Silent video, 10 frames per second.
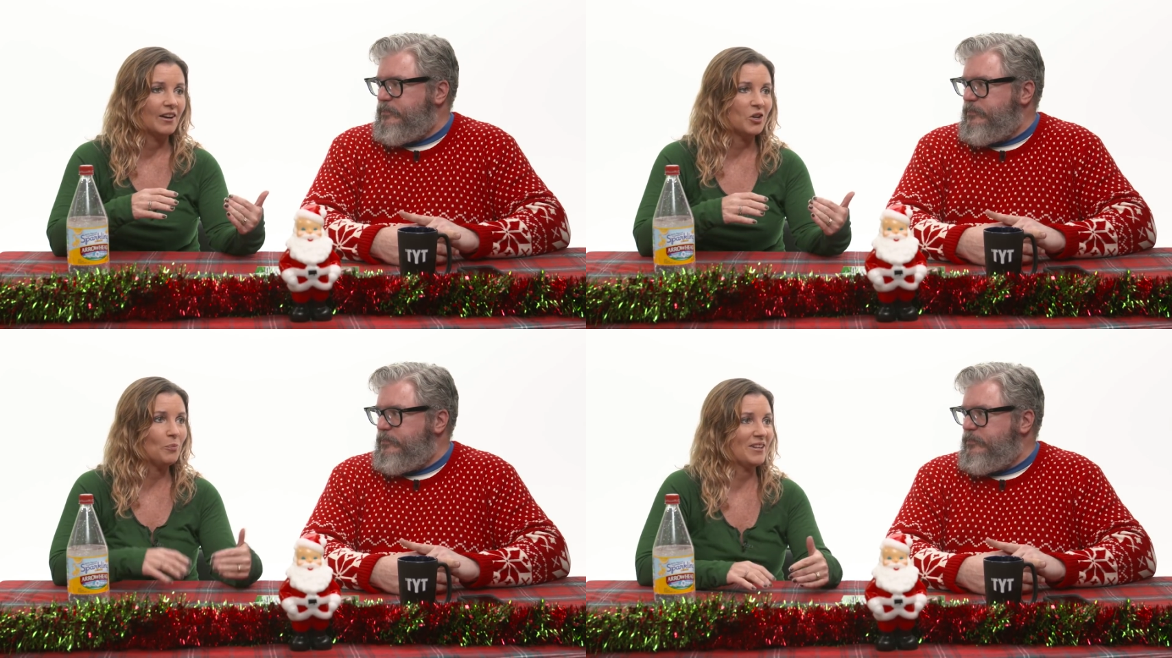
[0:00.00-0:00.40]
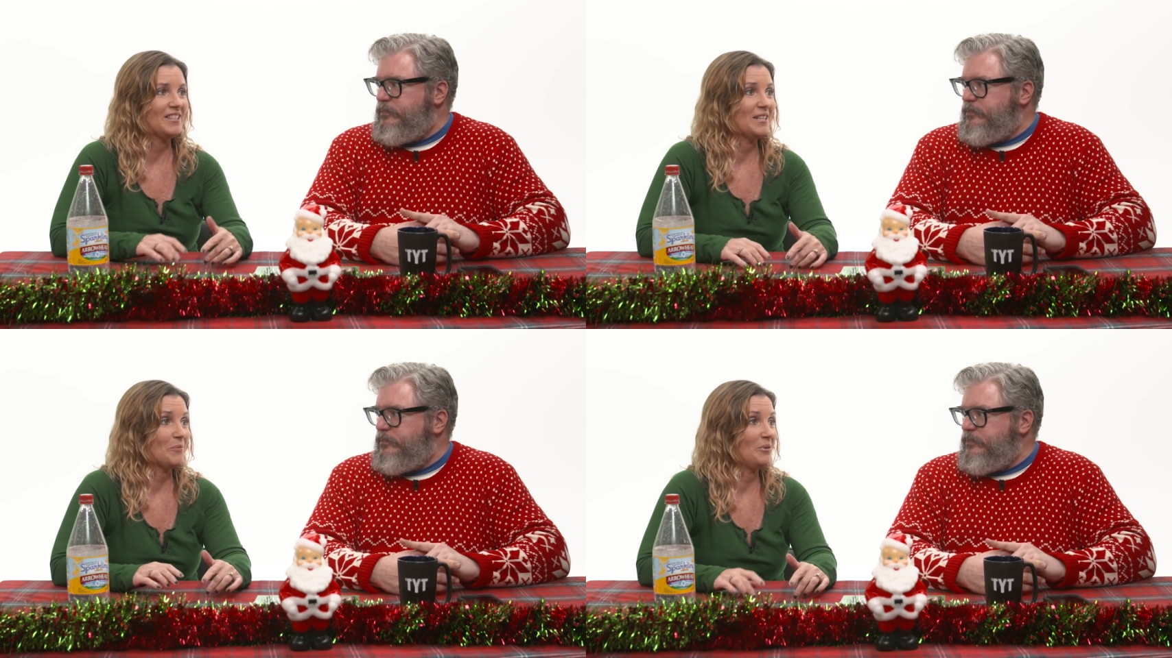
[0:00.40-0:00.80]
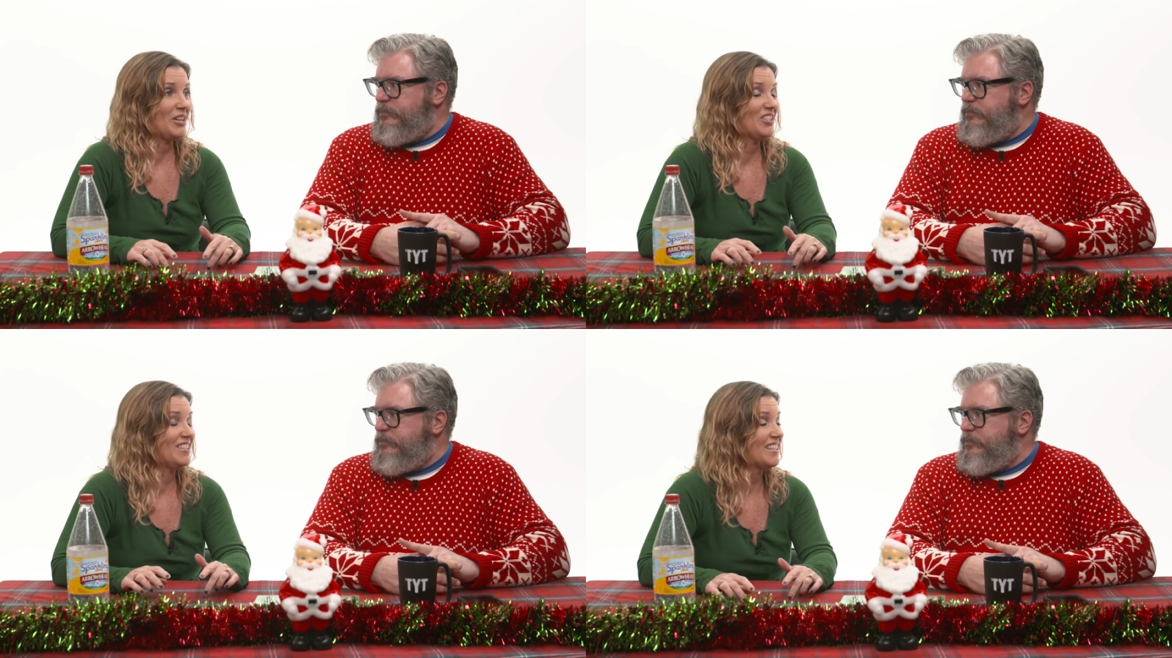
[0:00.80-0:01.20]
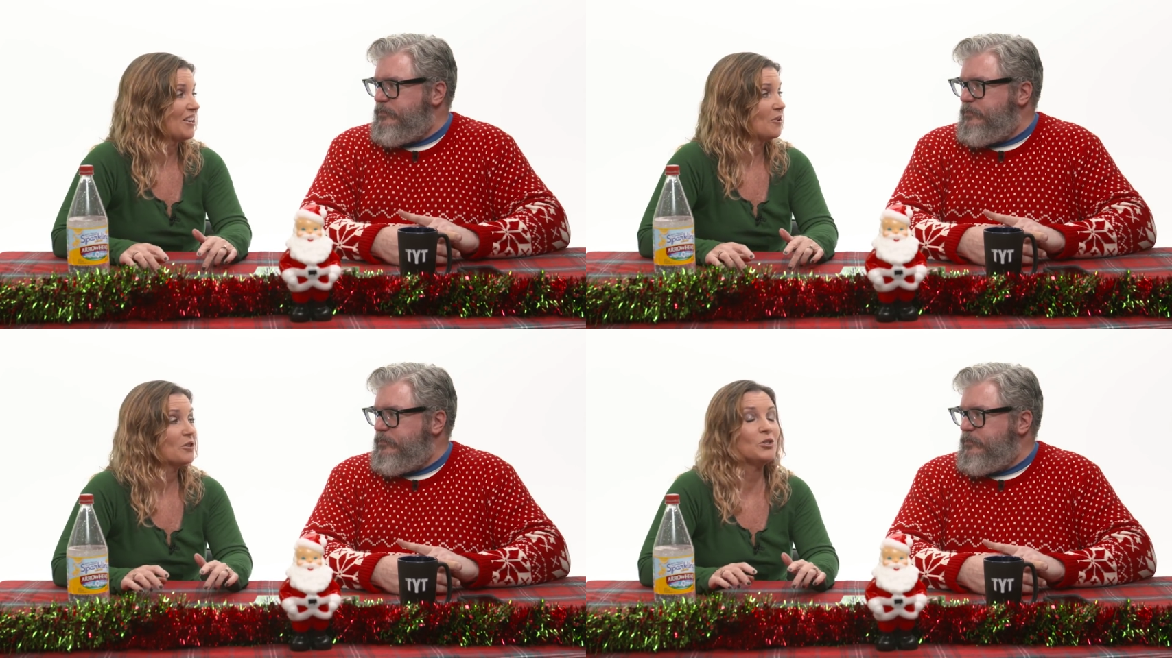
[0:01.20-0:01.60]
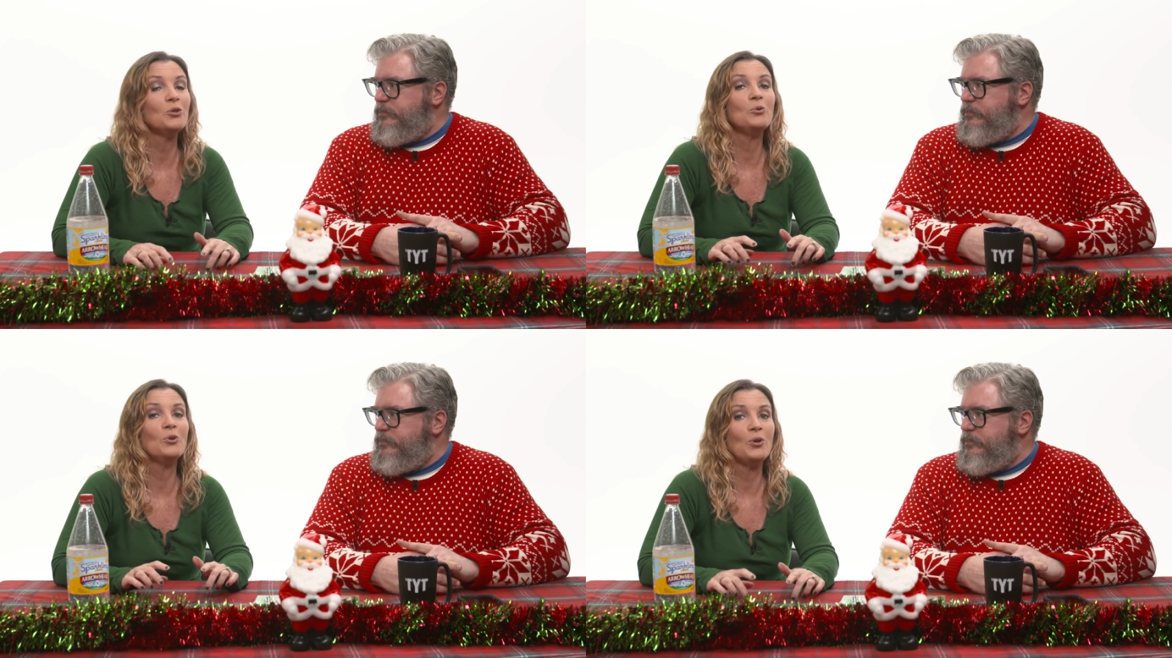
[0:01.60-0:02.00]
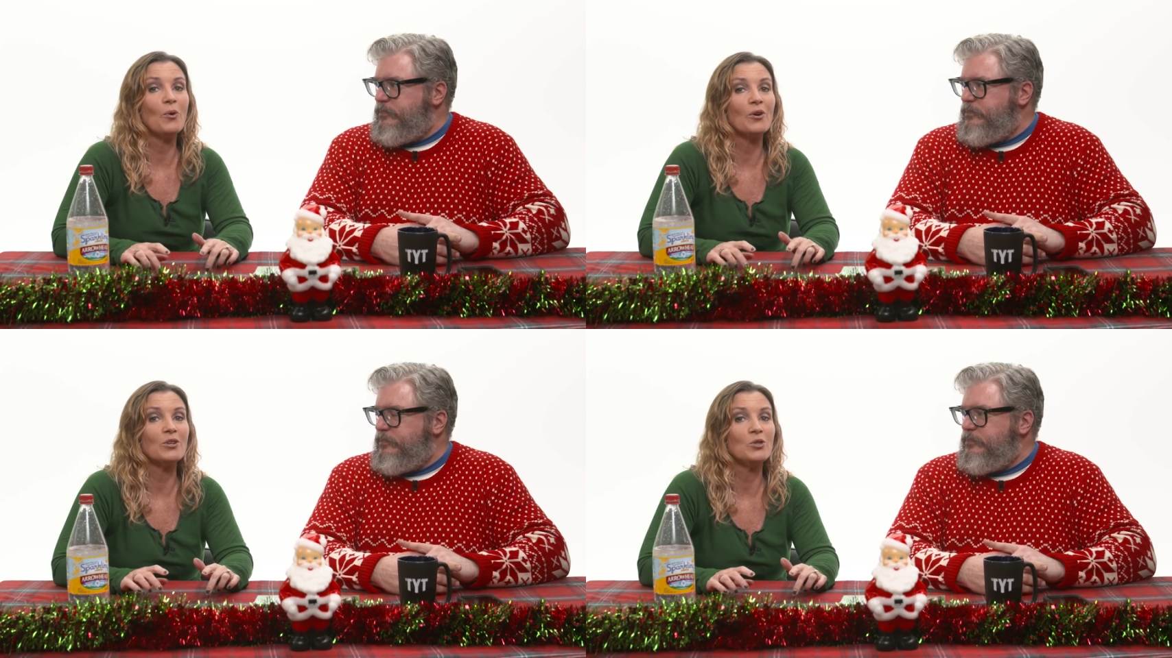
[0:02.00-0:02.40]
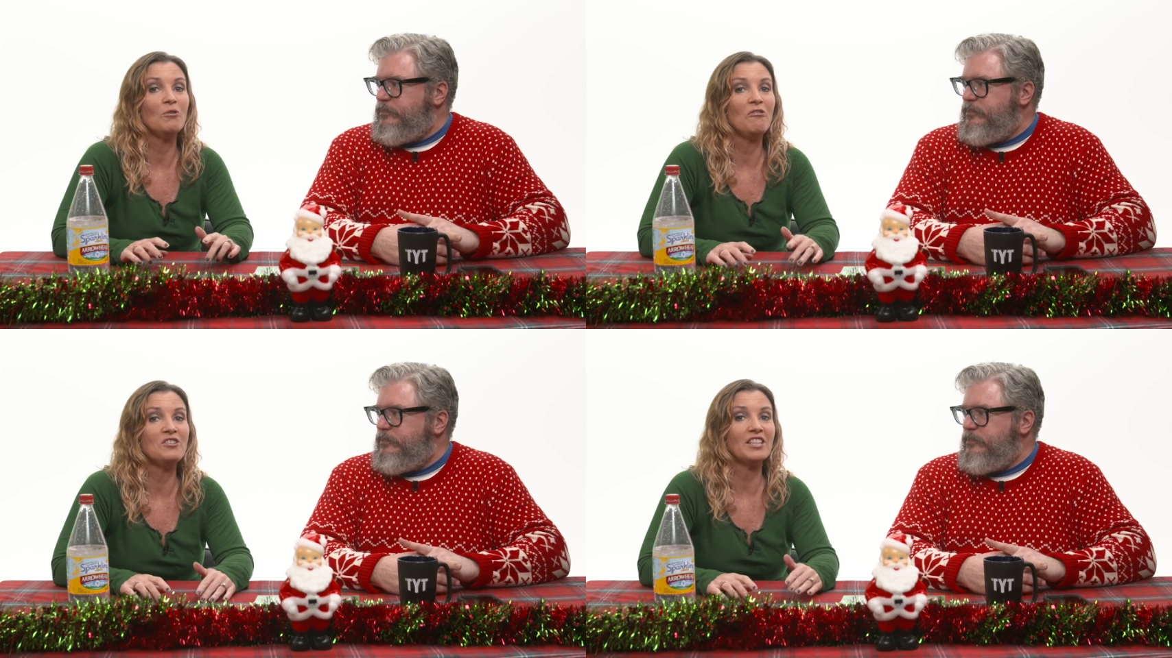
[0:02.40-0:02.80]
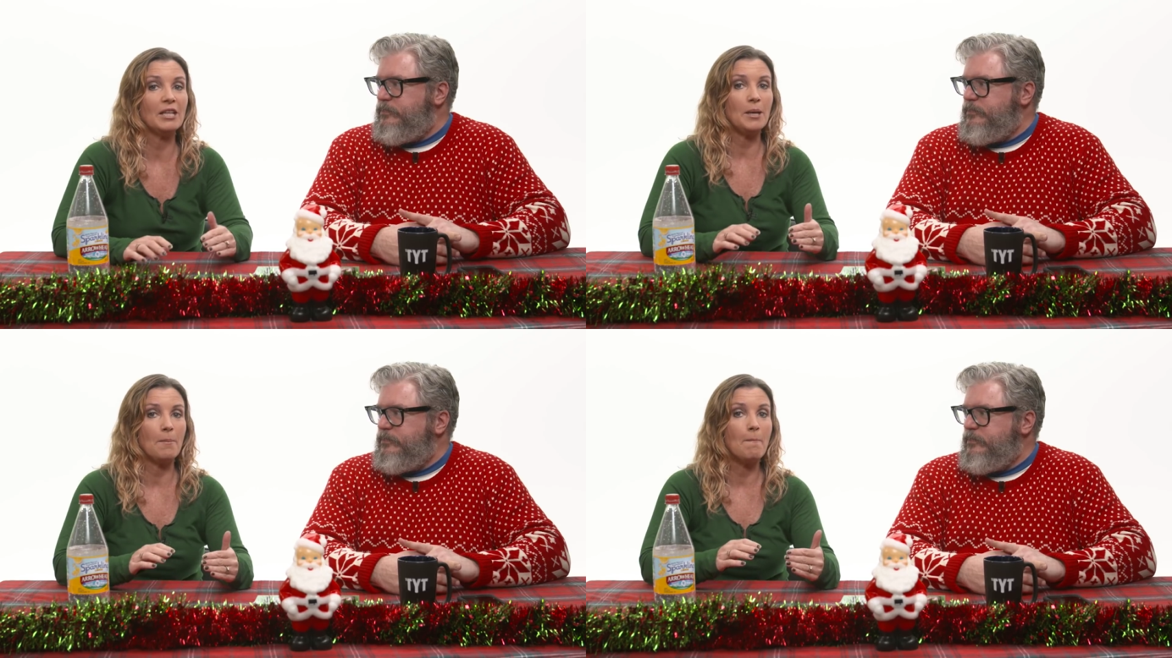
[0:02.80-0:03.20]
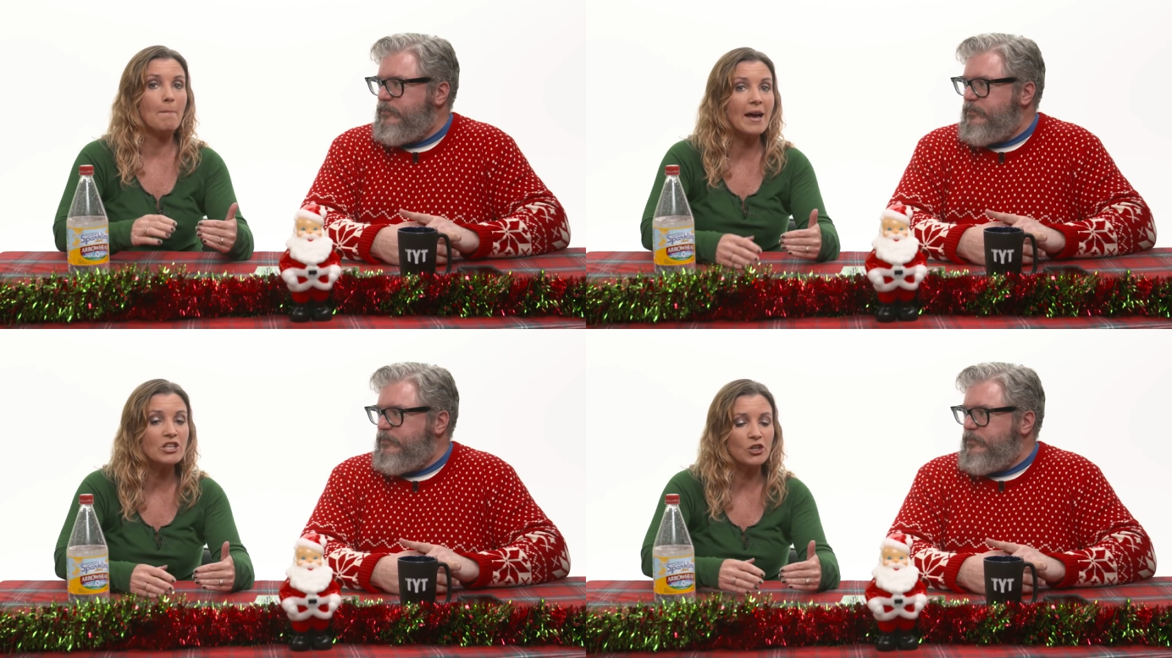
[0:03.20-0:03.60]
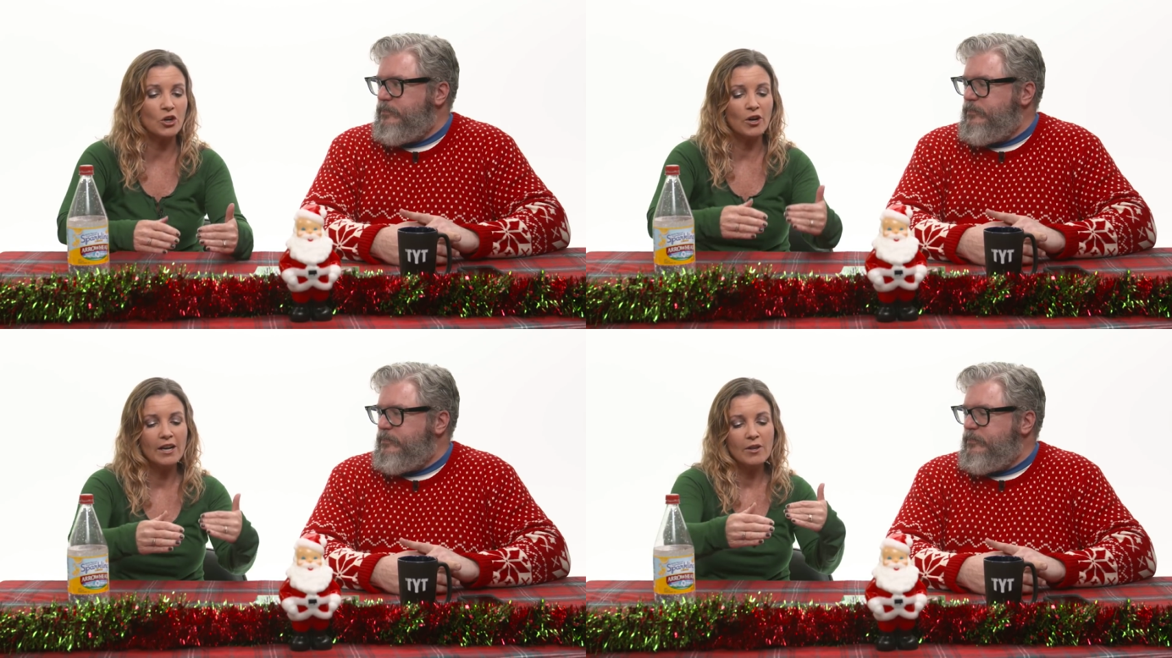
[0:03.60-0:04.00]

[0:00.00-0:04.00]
Speaker 1: Kubrick sent a production designer to New York to physically measure